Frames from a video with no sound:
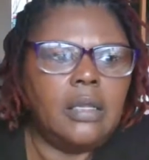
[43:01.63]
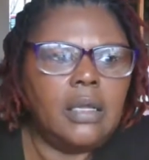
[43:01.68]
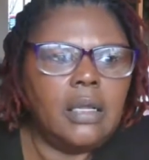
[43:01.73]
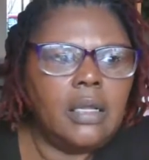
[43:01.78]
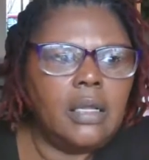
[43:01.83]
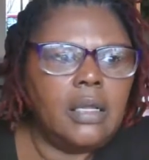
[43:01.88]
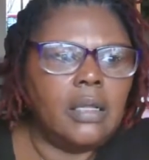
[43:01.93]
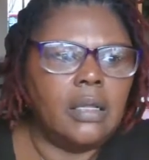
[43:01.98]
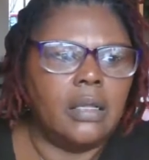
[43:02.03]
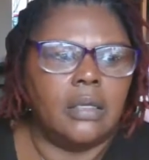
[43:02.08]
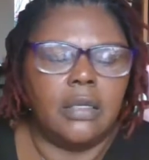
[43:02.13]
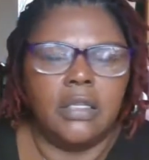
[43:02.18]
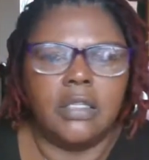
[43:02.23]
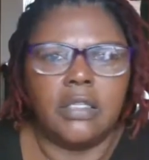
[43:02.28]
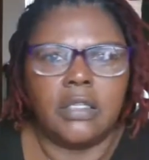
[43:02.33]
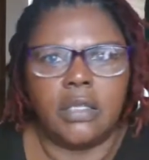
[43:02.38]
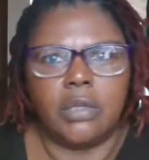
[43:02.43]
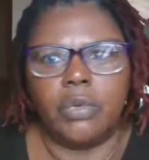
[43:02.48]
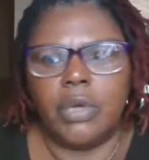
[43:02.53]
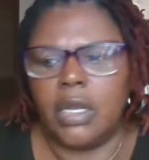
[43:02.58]
uh, let's
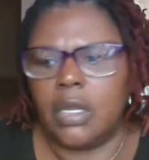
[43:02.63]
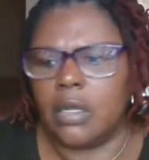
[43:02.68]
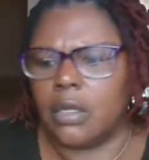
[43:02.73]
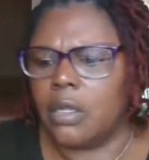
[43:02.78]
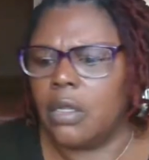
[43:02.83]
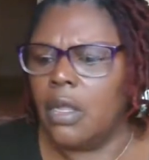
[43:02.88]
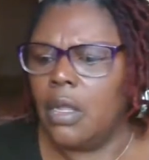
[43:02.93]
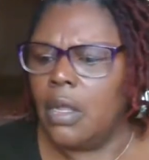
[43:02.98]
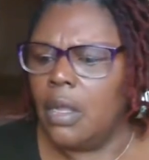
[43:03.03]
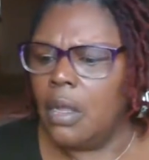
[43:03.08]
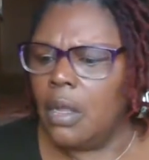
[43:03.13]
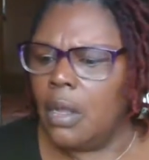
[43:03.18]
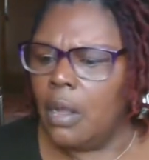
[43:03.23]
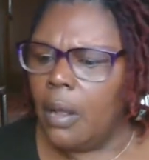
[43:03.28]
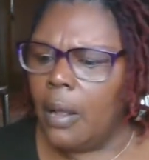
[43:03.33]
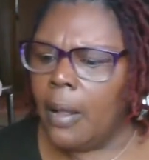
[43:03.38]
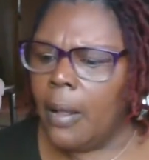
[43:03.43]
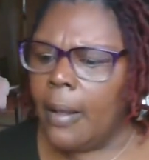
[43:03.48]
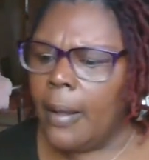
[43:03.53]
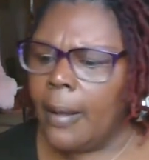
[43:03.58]
see what else.
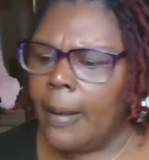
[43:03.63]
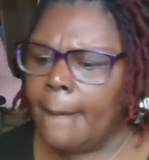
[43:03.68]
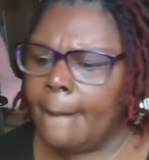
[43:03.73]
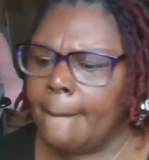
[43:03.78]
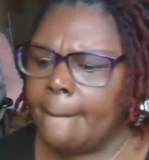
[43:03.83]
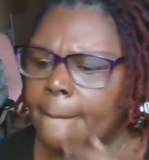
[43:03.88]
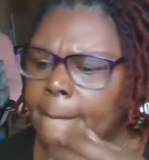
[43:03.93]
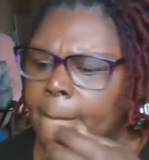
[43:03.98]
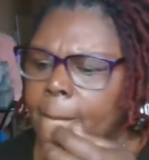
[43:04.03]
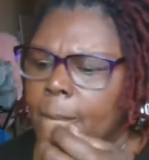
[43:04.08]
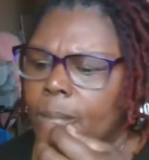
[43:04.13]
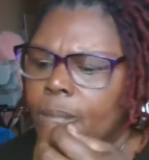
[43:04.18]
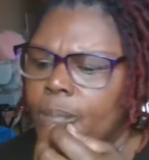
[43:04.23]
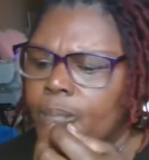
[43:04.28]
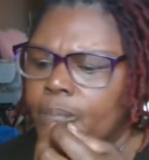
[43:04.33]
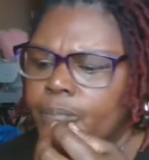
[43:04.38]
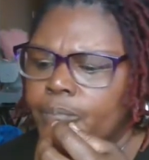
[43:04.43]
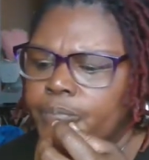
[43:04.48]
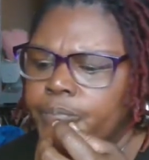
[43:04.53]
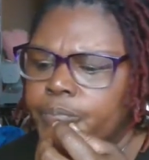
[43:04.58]
Um,
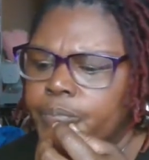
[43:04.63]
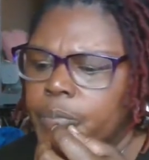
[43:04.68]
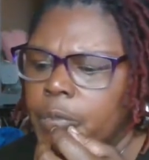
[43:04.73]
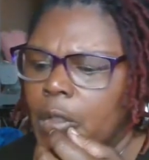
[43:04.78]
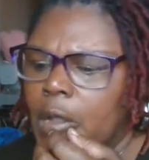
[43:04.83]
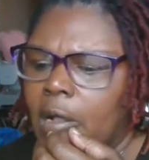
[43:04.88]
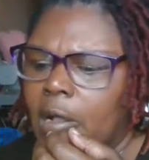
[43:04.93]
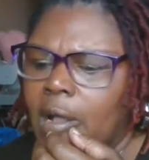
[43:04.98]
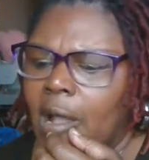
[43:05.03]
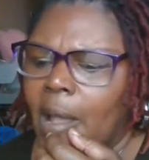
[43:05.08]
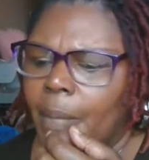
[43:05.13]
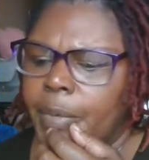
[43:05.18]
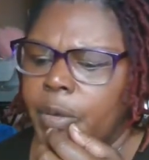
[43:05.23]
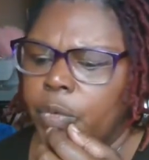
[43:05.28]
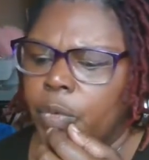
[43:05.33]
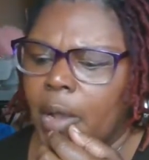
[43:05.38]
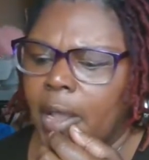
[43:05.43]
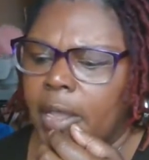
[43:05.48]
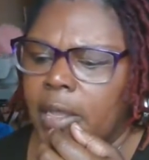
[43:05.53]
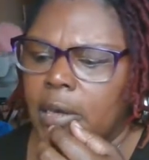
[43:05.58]
a
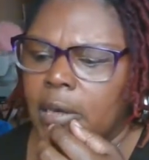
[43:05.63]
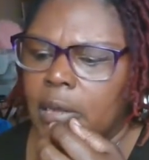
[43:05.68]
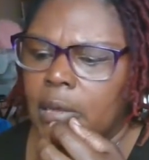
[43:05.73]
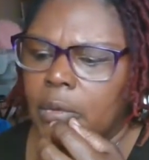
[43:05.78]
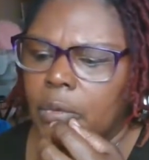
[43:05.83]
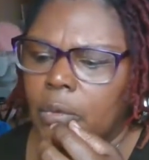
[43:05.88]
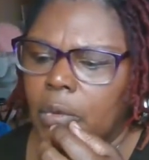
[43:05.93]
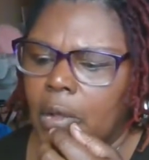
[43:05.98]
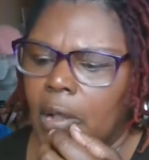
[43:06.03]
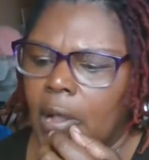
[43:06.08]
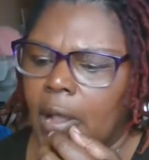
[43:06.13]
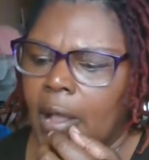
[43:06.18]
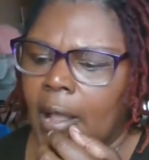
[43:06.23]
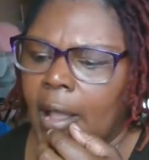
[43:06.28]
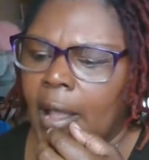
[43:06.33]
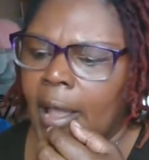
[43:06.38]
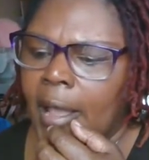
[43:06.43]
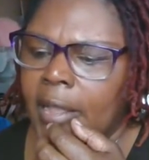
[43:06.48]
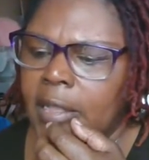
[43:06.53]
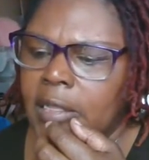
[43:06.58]
copyright
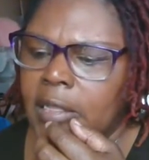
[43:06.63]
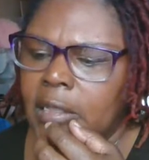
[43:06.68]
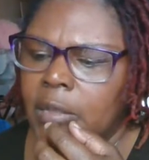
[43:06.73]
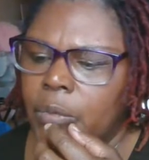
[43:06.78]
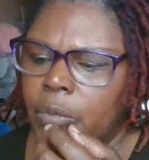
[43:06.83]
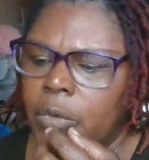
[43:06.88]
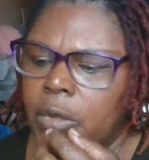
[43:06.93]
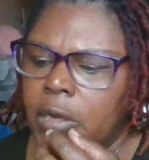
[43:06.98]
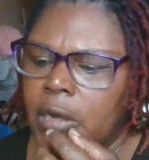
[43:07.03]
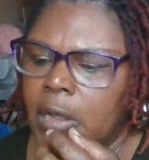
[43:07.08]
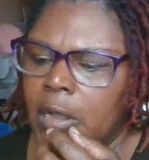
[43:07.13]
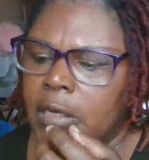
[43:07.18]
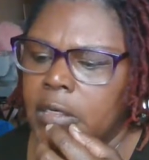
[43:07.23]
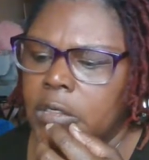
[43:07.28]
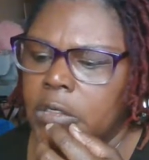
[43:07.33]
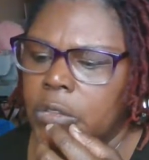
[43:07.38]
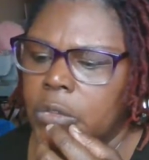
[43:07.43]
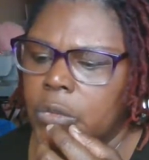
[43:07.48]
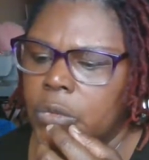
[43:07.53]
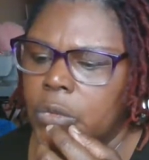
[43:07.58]
I get when I
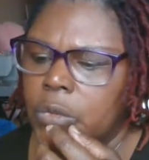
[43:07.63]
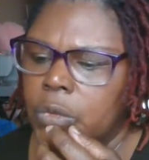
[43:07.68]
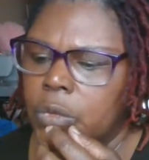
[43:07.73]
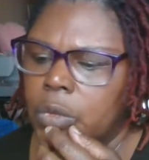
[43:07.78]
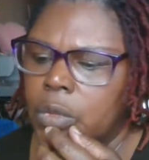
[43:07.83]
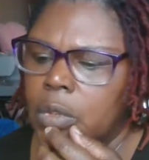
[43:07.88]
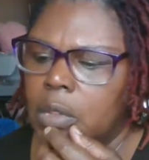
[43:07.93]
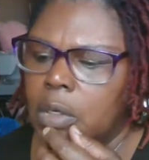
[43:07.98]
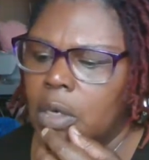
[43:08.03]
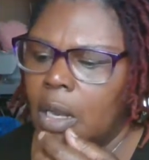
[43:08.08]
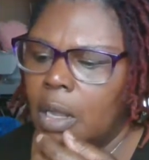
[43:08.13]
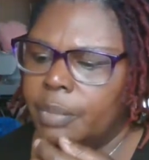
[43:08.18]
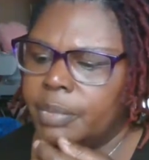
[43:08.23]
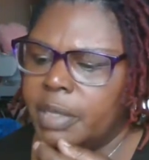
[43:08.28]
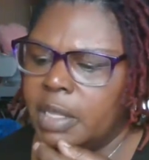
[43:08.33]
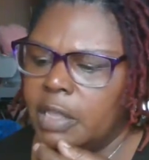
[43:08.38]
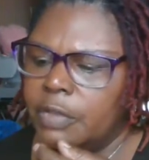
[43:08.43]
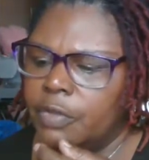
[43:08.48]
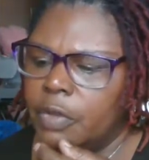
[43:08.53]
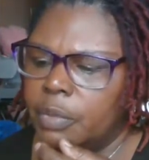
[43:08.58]
do Club
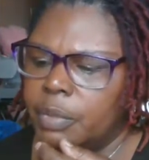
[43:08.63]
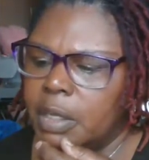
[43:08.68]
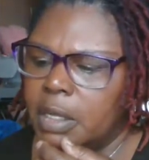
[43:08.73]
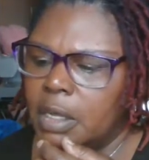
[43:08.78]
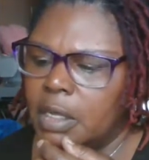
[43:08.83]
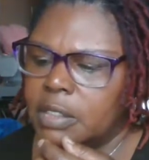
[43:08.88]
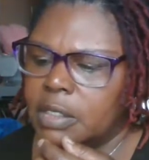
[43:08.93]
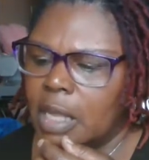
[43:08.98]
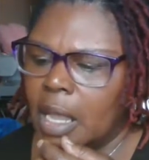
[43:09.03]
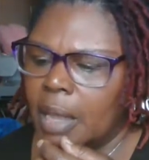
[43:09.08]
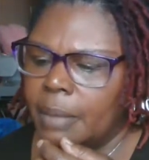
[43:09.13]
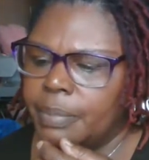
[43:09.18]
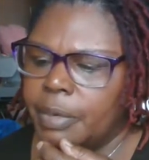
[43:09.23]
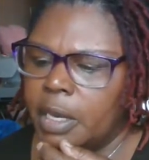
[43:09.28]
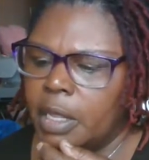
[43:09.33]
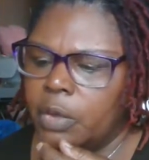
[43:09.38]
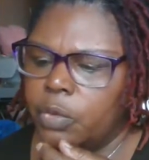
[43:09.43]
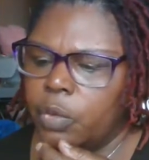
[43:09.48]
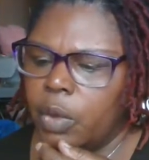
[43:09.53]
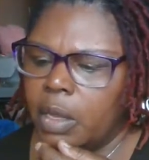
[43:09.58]
Kiva, because I
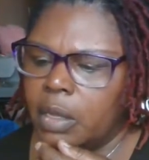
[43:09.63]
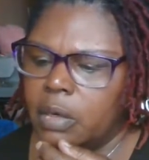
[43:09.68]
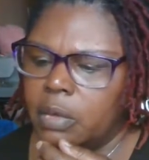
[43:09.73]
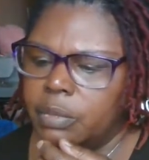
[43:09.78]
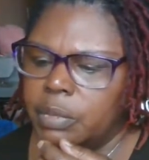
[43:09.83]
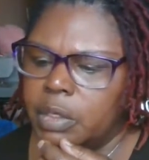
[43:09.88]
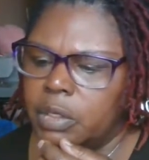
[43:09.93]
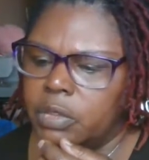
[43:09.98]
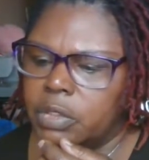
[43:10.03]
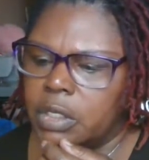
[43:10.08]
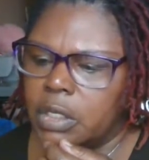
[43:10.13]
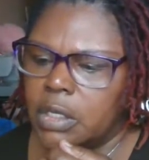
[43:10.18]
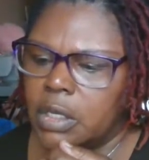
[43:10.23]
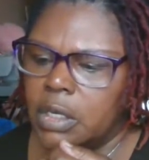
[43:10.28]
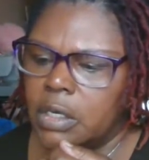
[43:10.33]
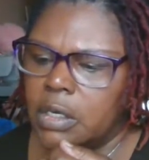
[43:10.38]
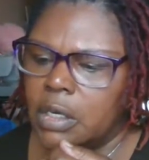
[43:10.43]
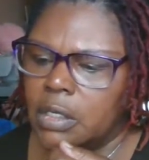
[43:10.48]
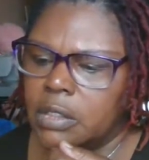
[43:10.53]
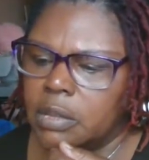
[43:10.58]
play regular music.
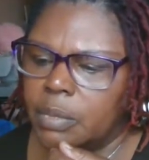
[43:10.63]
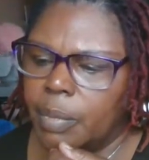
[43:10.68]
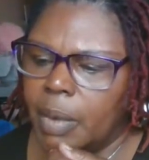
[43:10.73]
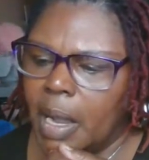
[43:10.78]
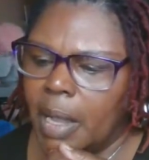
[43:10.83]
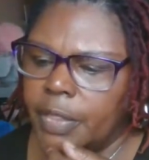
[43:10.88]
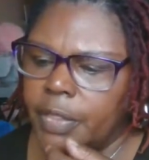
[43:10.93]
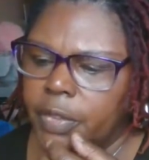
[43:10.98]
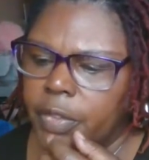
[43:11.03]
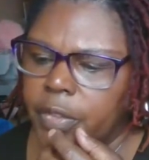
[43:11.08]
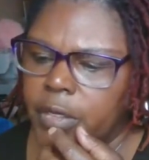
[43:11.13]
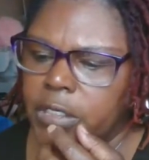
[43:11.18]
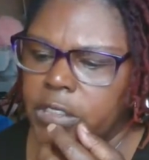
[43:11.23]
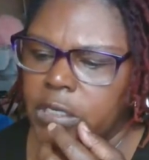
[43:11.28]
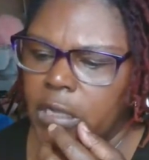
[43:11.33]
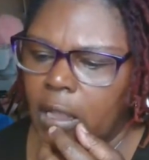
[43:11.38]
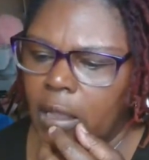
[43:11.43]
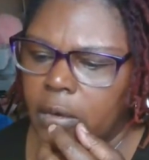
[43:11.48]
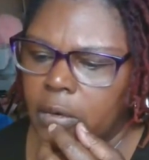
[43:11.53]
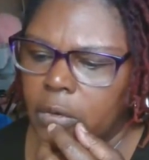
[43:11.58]
It doesn't bother the
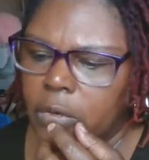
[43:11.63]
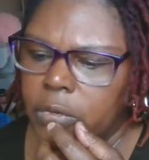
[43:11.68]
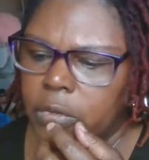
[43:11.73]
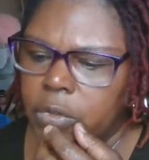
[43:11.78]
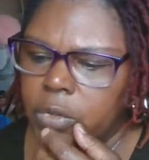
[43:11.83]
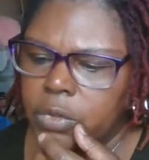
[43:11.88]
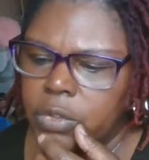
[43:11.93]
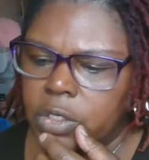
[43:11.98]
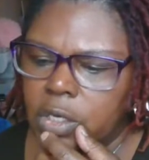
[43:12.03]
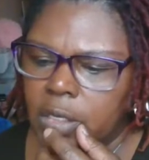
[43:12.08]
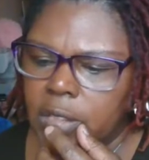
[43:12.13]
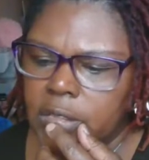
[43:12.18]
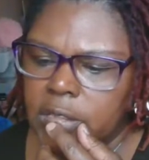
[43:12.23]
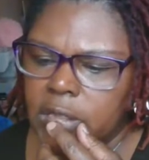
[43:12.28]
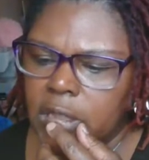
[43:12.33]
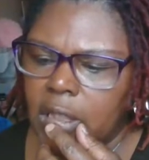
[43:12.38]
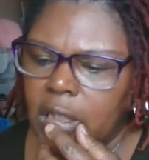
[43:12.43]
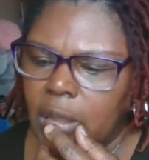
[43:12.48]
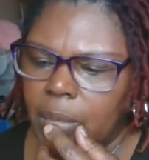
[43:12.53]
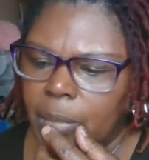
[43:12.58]
channel. You just
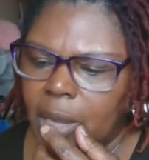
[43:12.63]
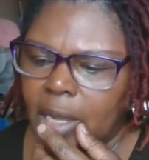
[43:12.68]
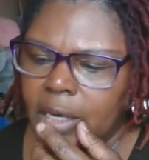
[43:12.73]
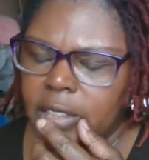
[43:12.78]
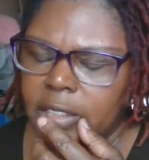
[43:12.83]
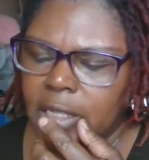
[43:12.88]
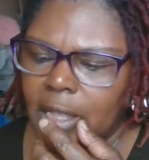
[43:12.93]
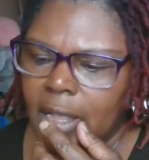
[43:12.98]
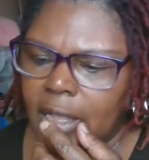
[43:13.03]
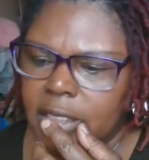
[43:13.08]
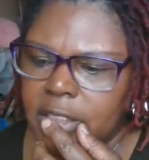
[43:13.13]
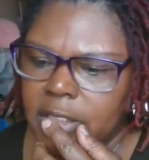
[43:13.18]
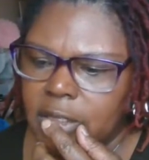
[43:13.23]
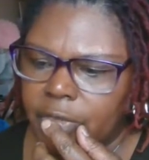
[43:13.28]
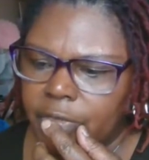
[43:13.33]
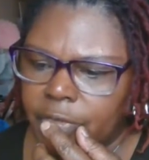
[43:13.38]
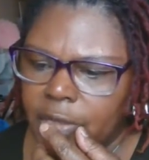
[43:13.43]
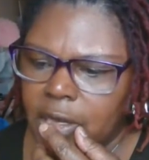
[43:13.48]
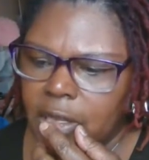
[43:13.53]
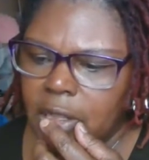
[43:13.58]
can't monetize the
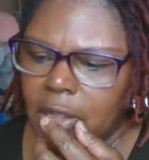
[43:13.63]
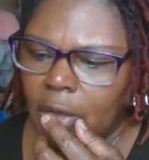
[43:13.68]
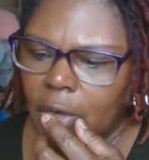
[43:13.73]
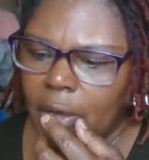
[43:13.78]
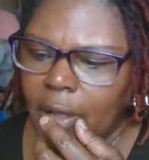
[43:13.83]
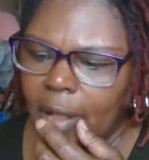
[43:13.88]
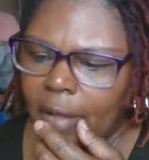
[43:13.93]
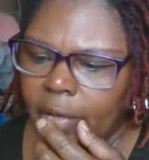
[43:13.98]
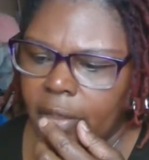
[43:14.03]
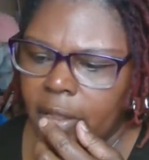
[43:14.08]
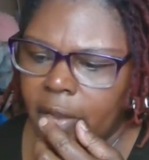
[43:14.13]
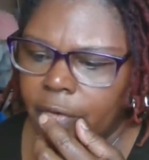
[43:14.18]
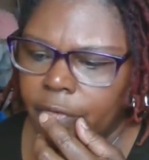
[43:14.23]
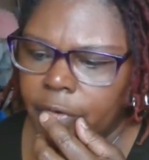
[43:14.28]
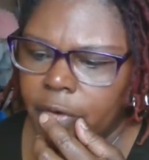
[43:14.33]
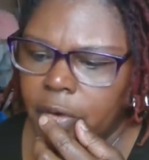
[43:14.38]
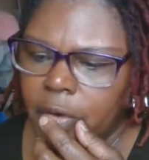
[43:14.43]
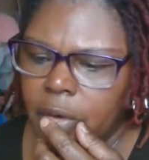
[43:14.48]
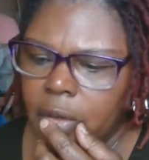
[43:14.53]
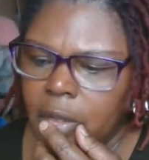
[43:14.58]
video.
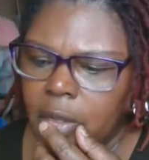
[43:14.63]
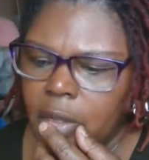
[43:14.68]
However,